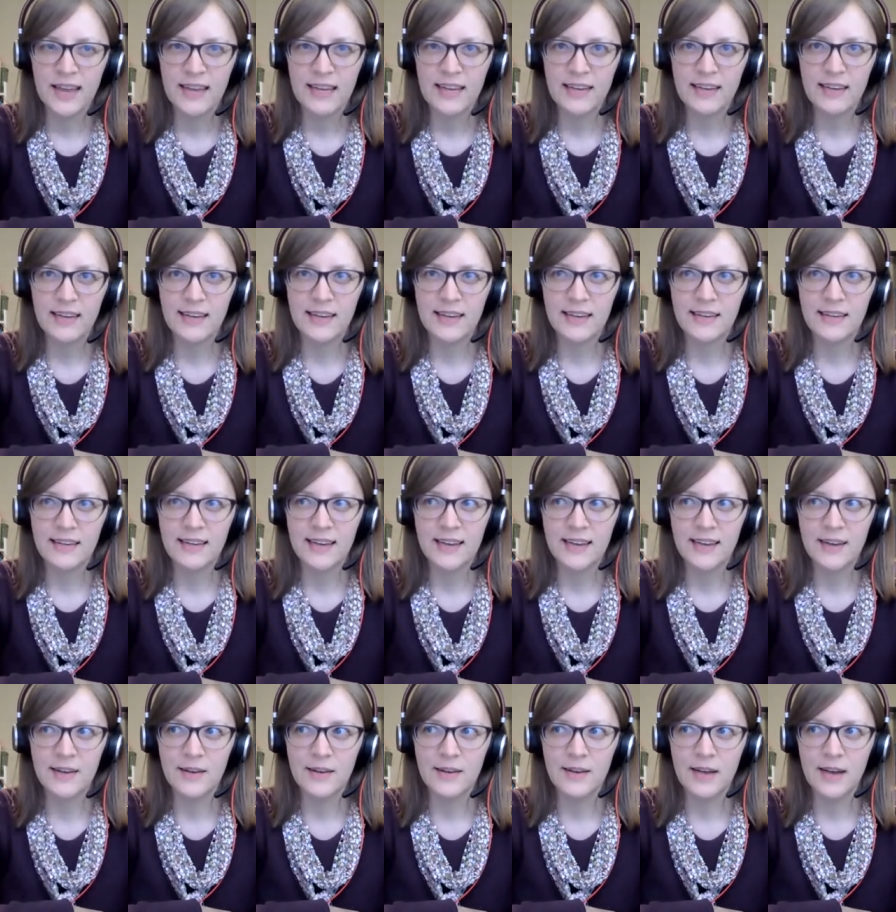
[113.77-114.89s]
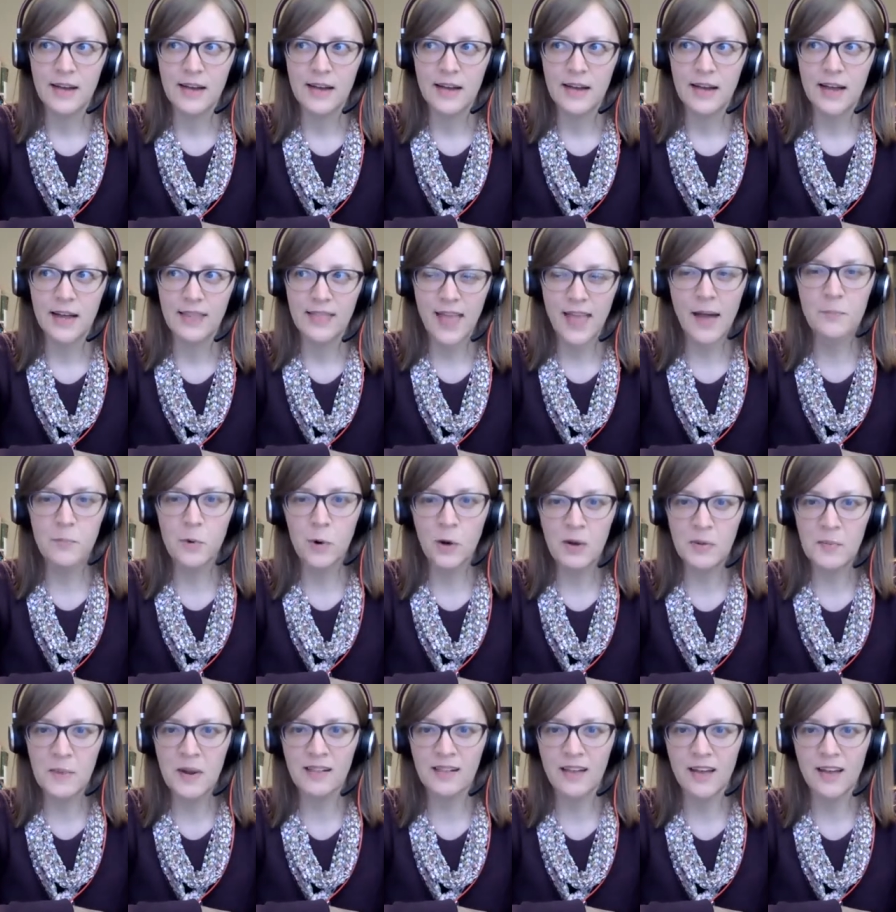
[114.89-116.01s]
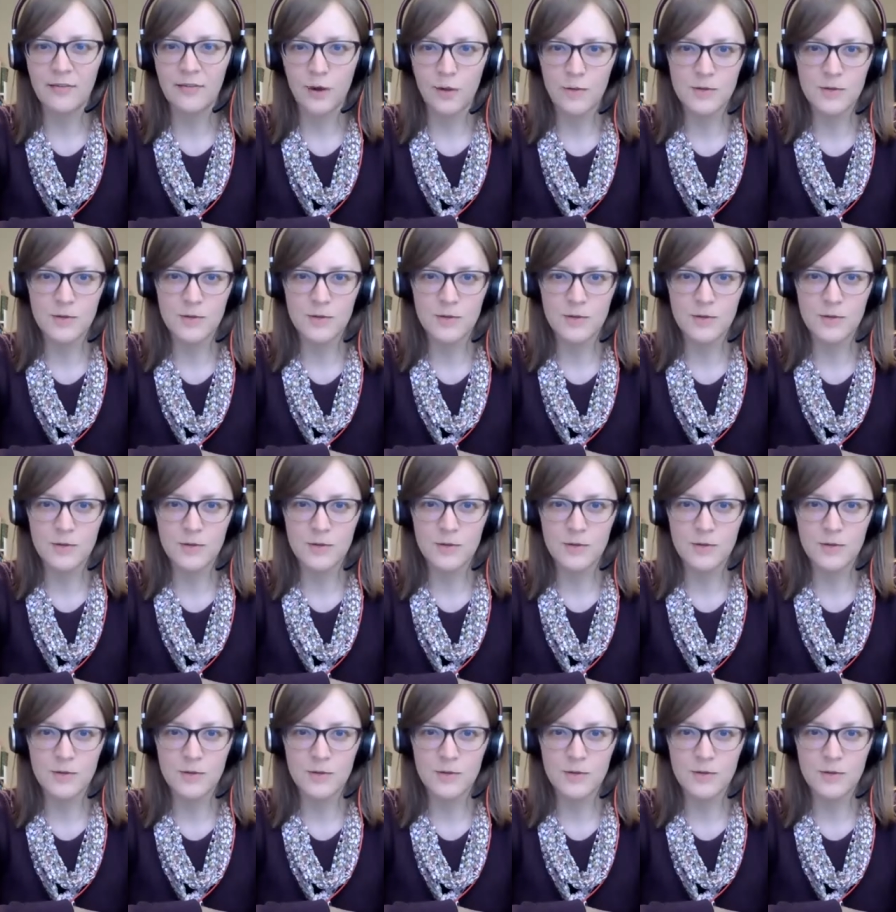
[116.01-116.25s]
And at that point in my life,